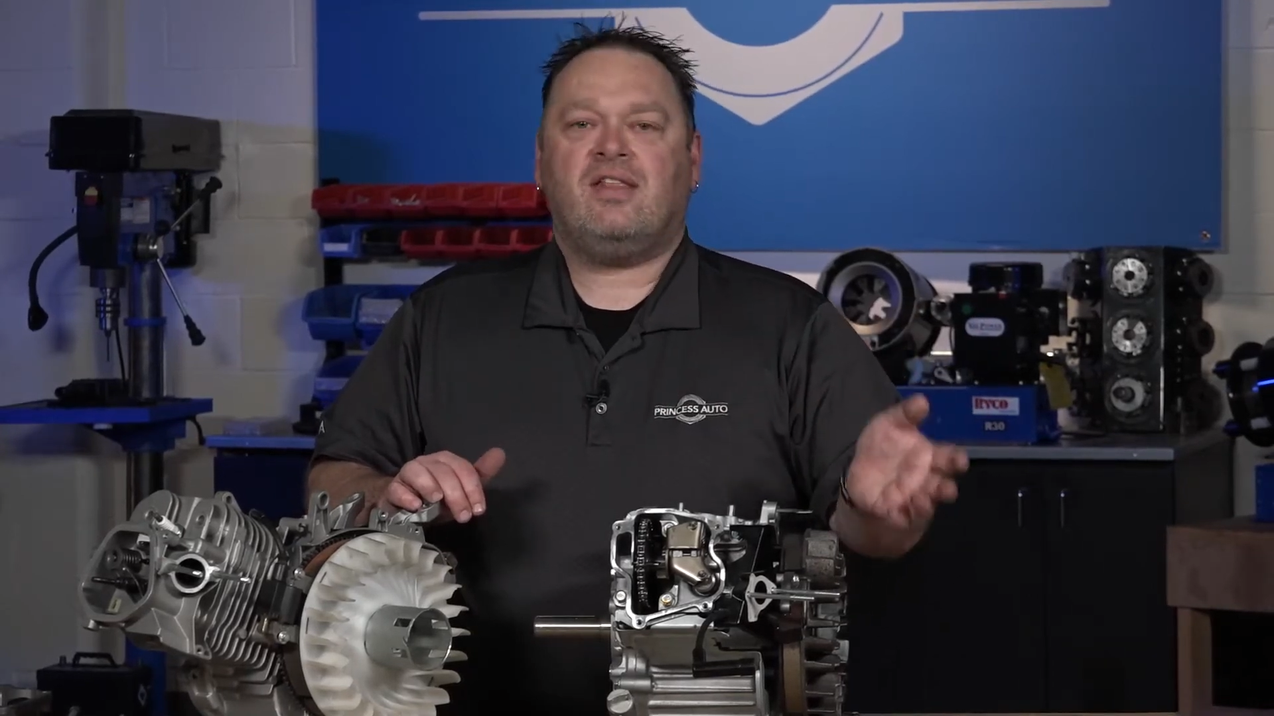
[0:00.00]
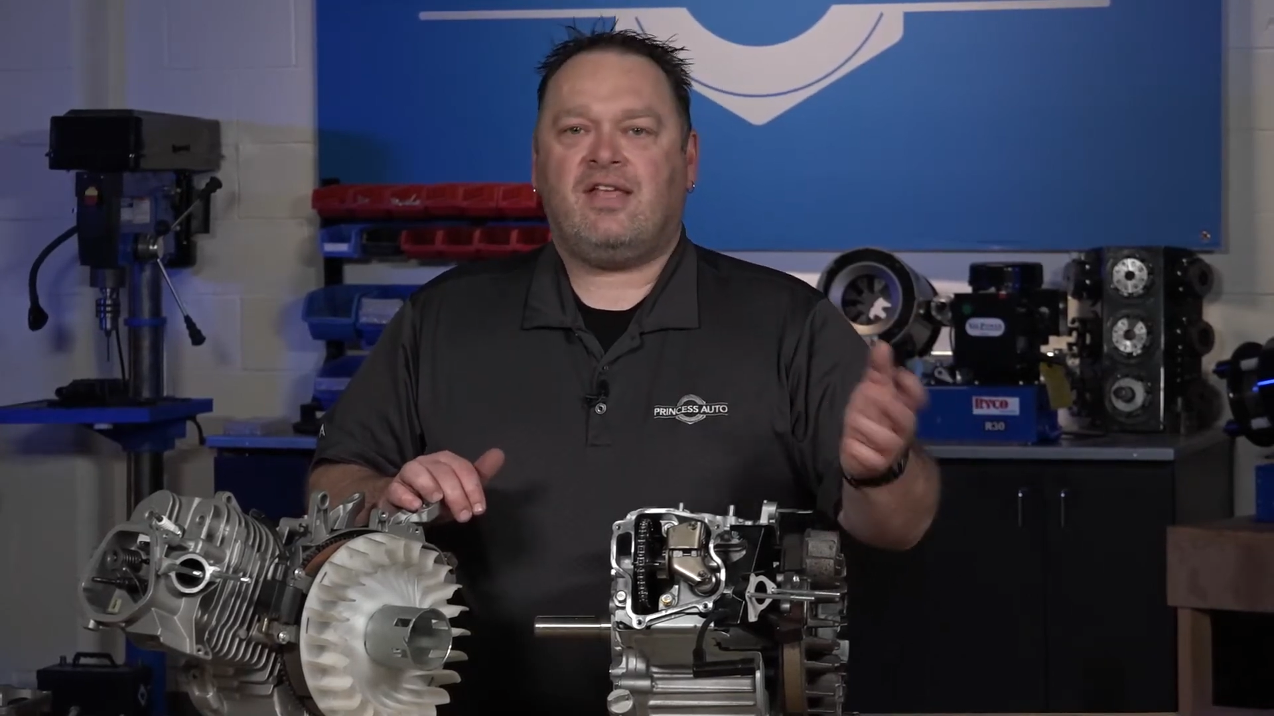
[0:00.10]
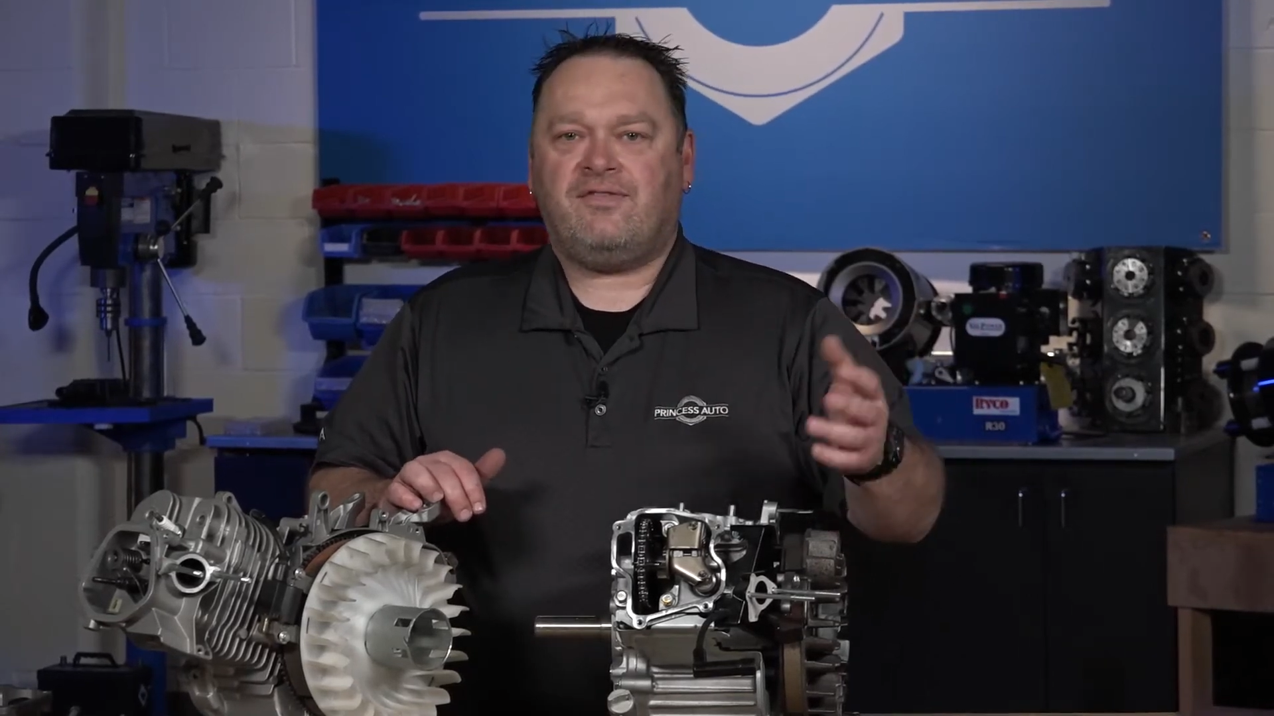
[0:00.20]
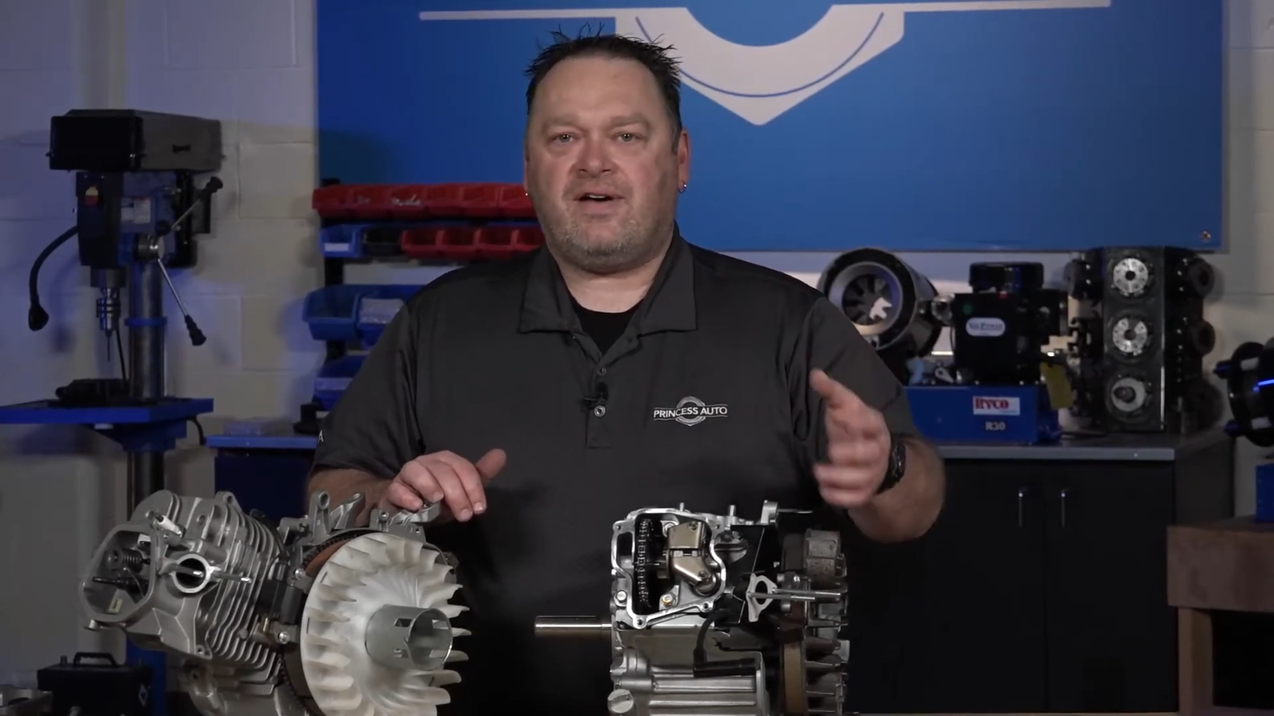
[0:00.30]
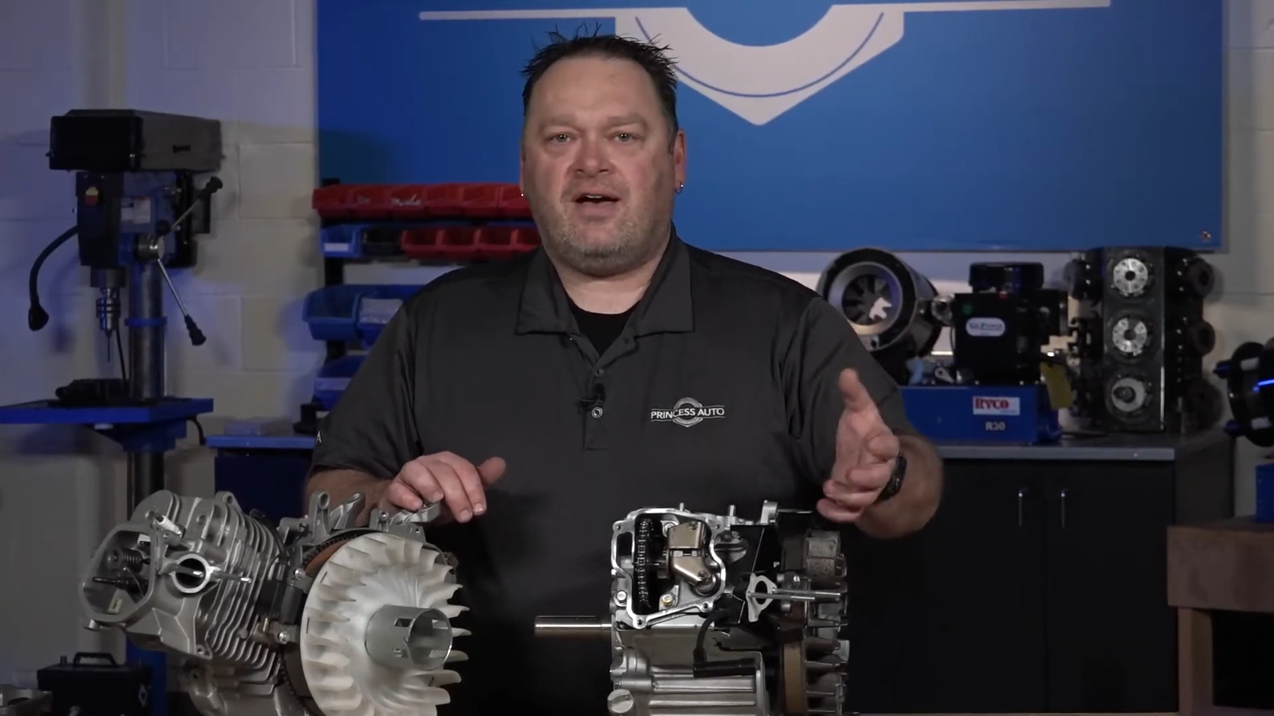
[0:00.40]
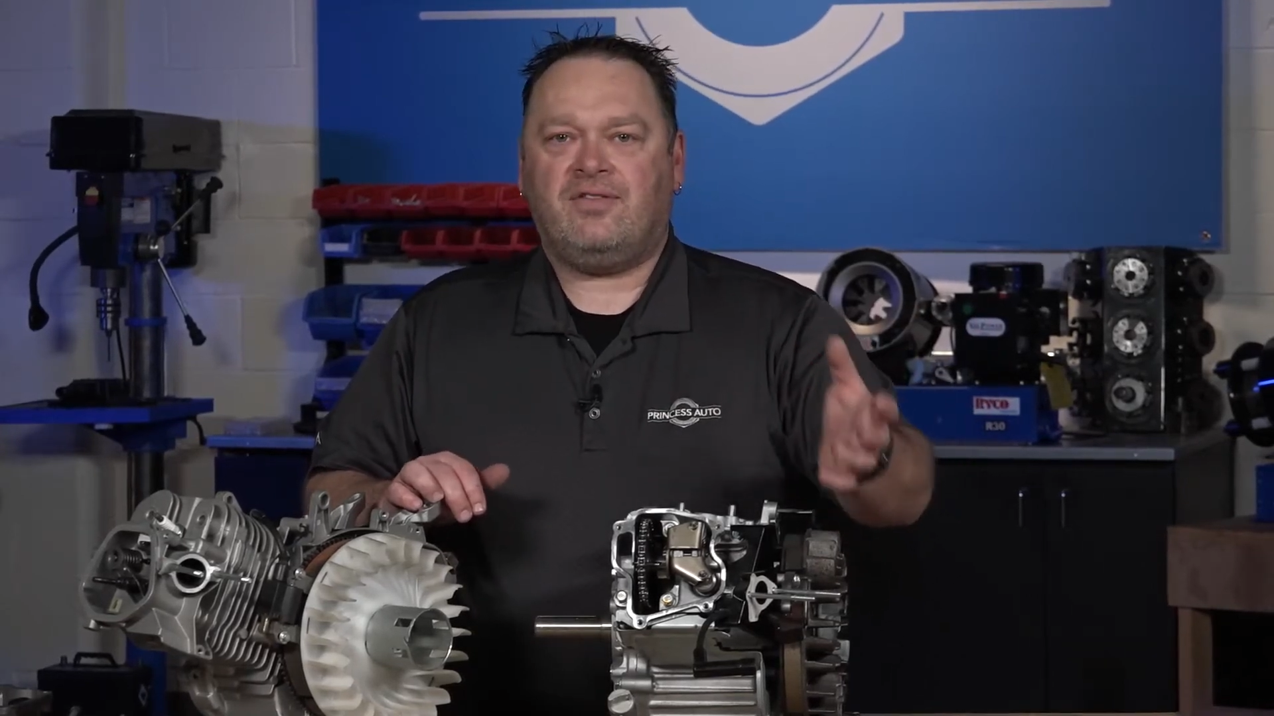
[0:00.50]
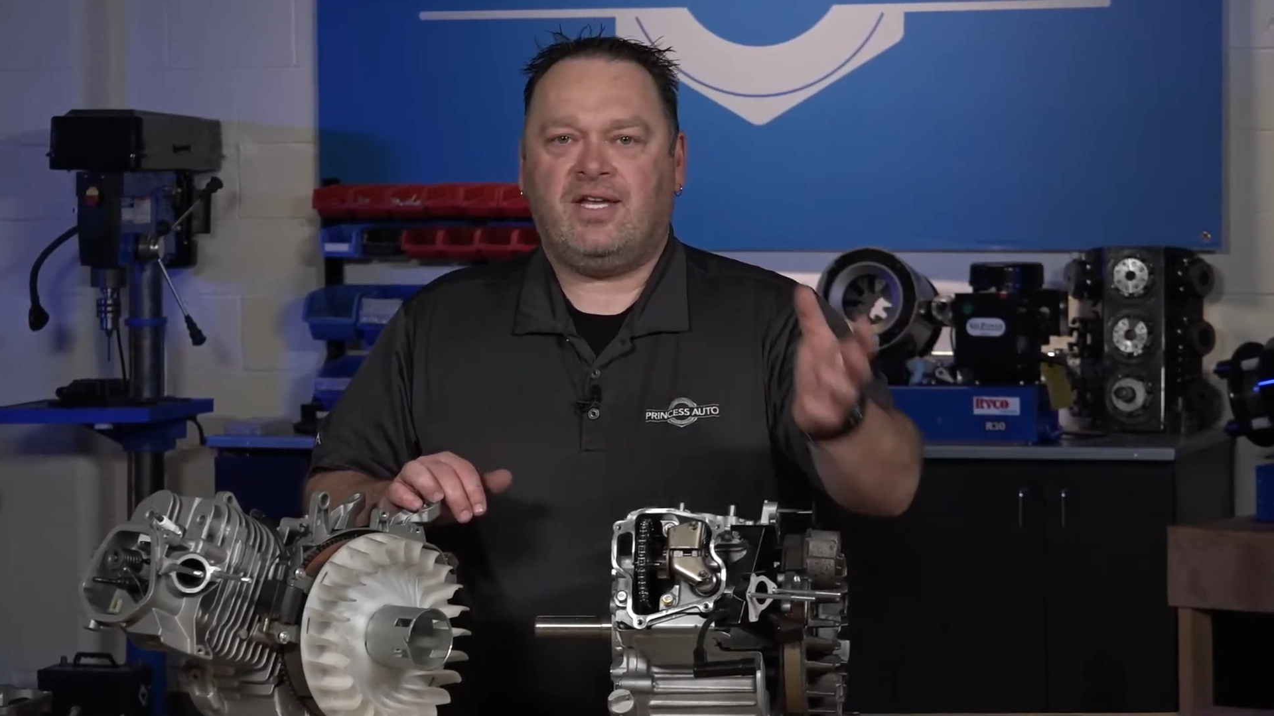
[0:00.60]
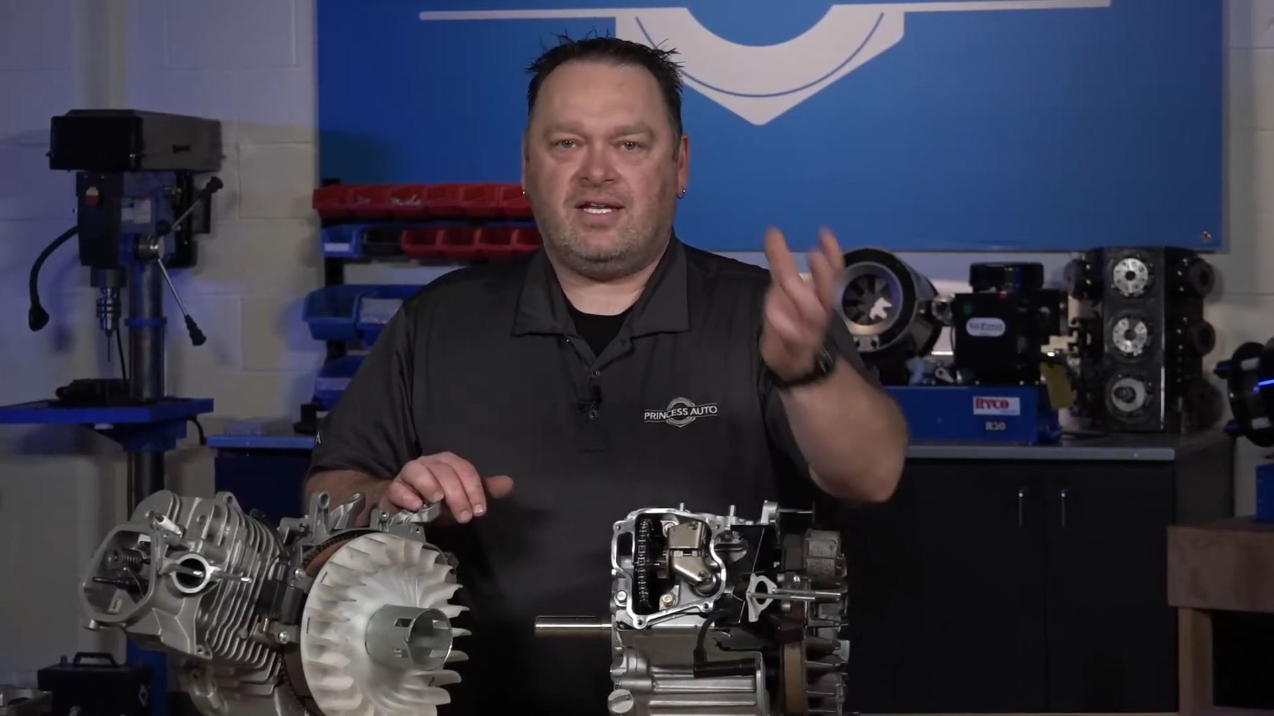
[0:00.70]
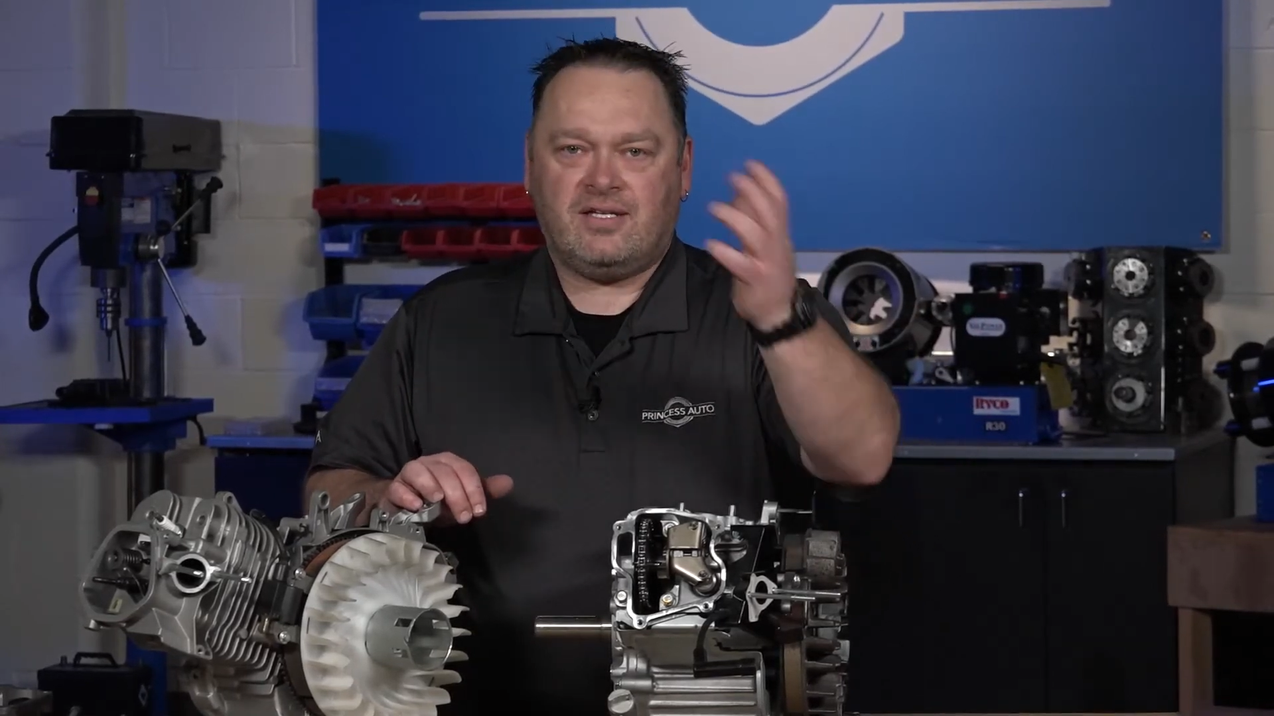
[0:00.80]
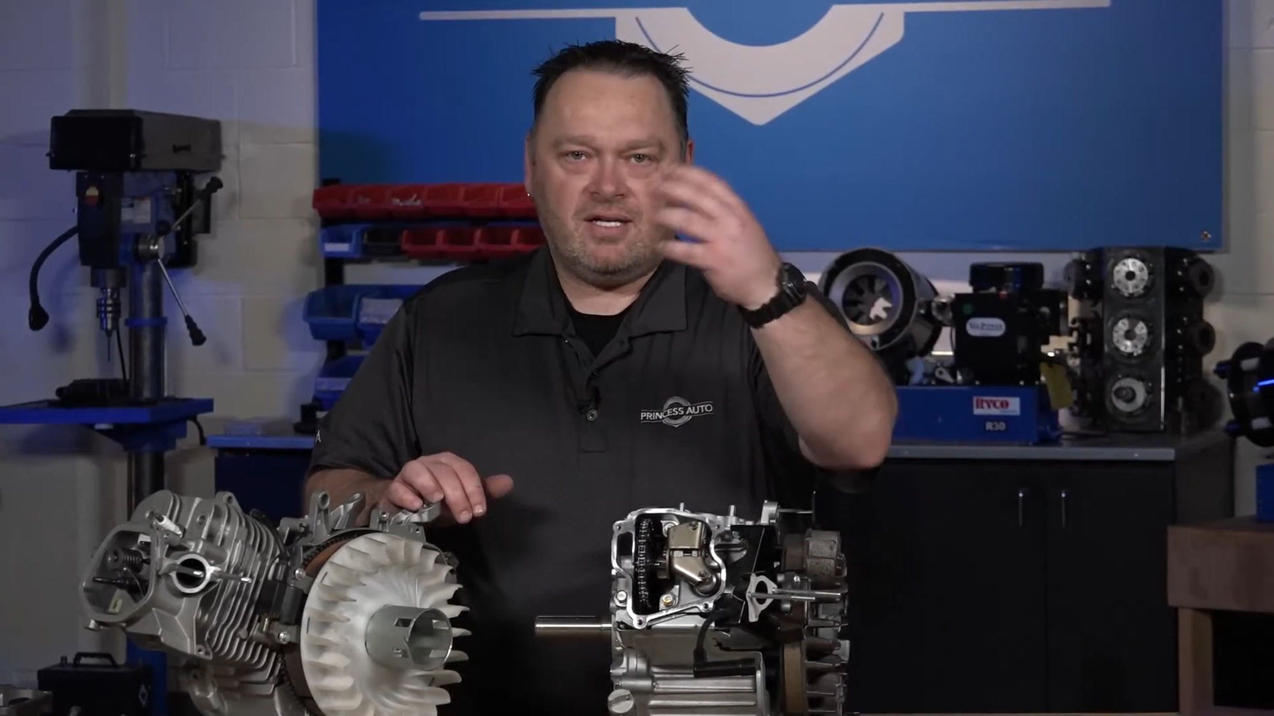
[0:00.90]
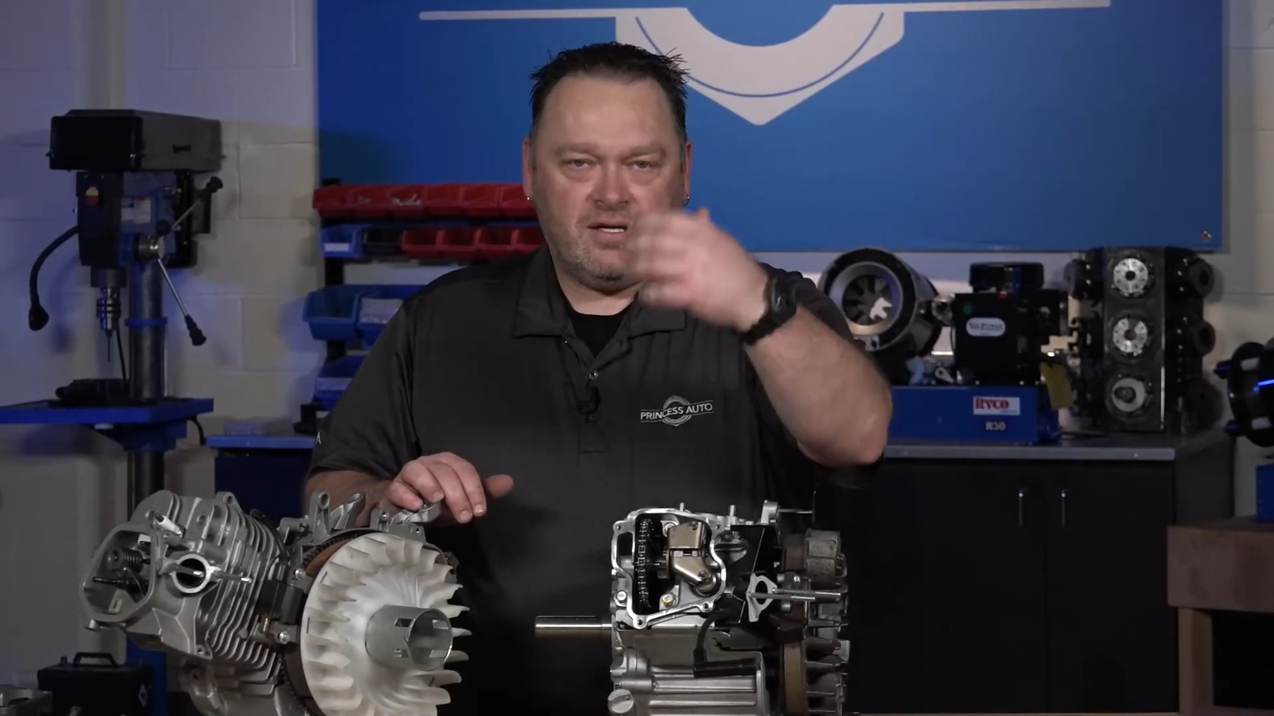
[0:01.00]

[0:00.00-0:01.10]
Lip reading: They found that